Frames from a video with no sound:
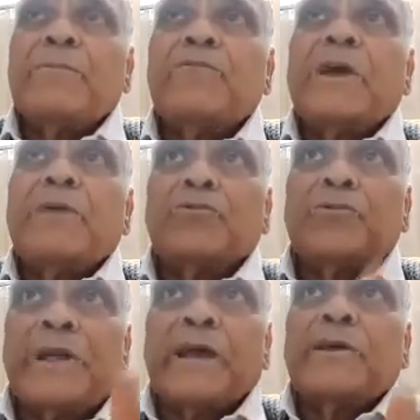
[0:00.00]
We have to
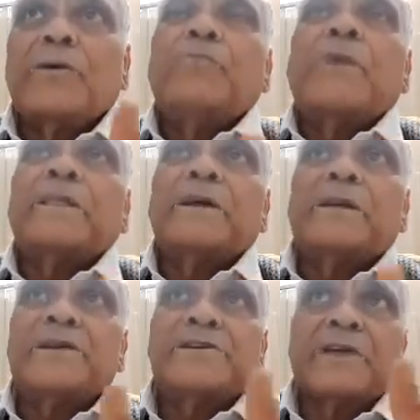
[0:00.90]
take care of Vata,
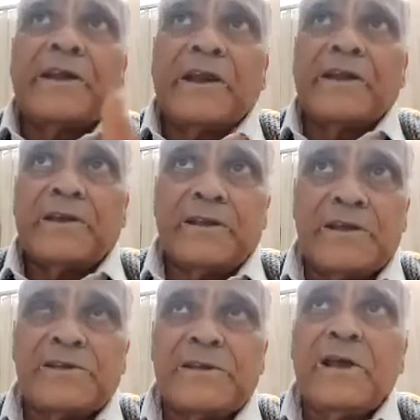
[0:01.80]
that is kinetic
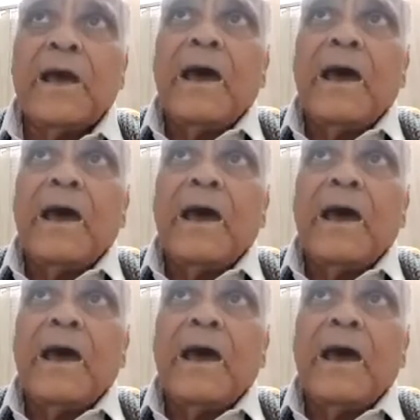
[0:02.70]
energy,